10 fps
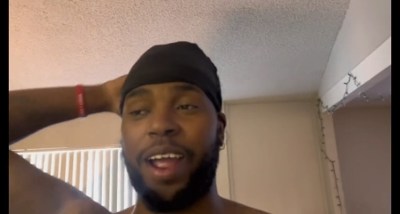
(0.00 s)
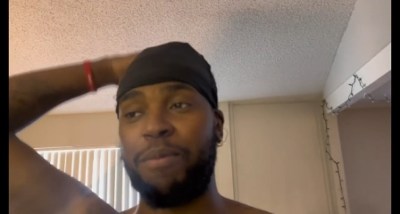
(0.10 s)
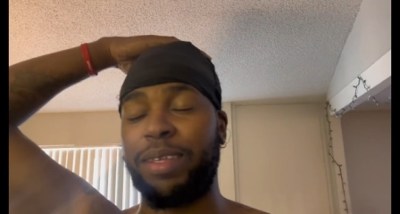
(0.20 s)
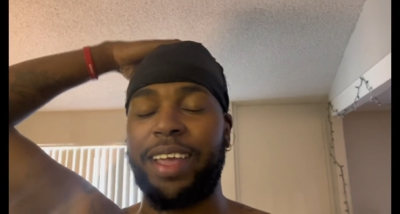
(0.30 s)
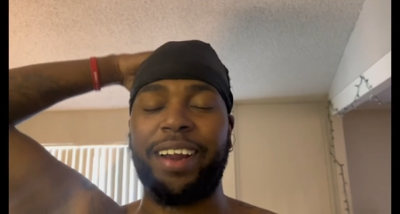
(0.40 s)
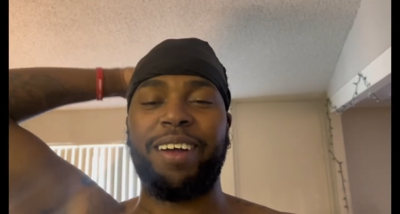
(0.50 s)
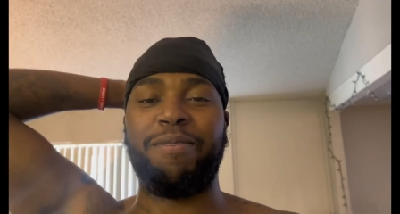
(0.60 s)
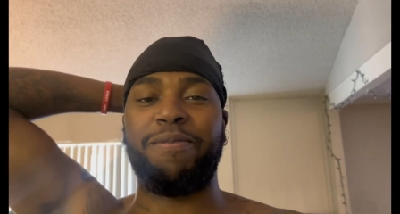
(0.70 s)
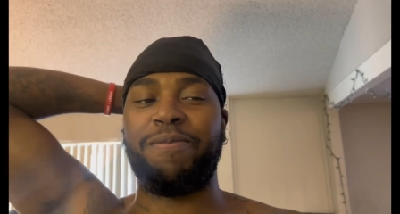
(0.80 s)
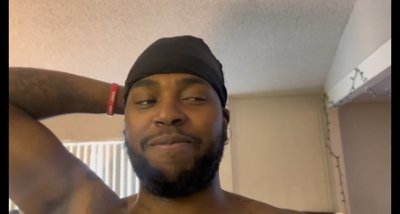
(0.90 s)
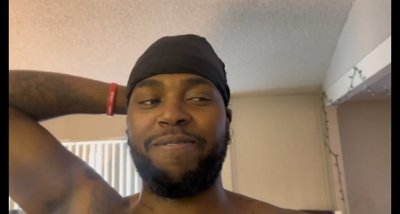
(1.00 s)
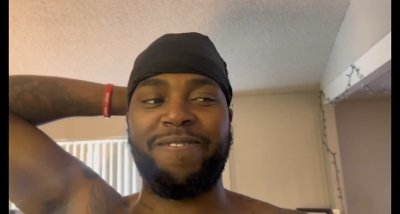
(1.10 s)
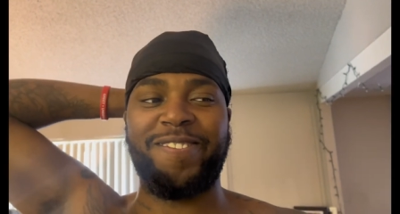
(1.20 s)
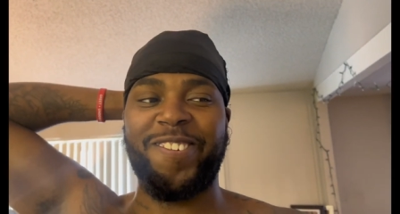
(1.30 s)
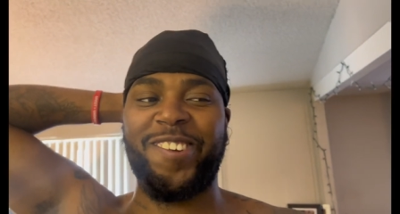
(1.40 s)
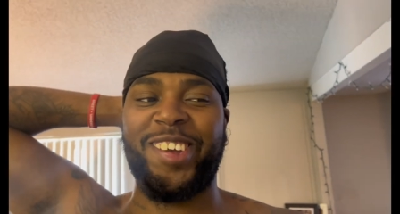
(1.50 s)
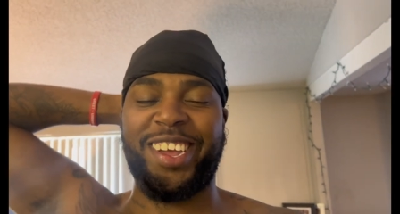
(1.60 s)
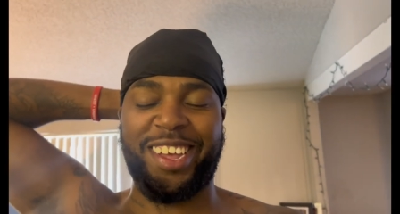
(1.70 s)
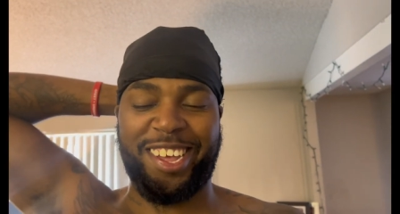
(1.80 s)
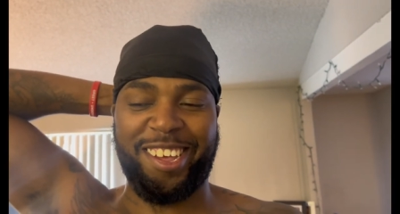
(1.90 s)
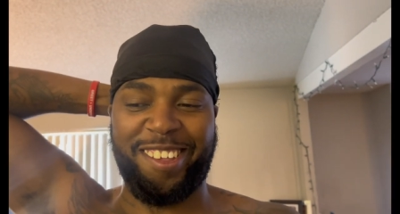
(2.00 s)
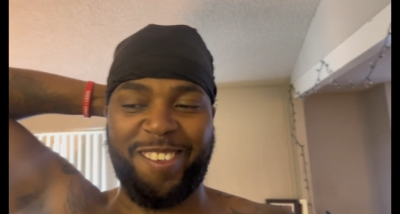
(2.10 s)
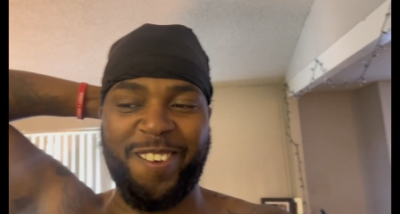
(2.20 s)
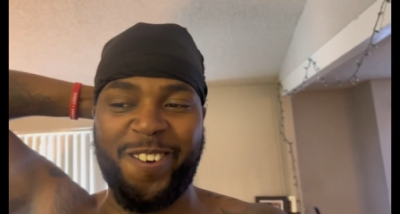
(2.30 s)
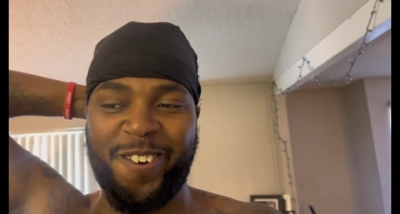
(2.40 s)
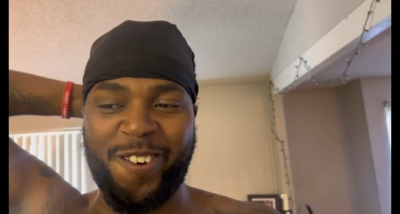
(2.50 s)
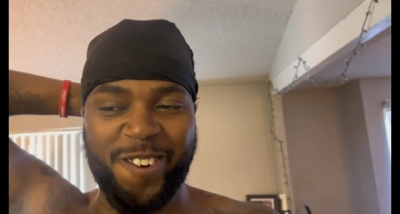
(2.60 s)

I'm gonna take it off. Three, two.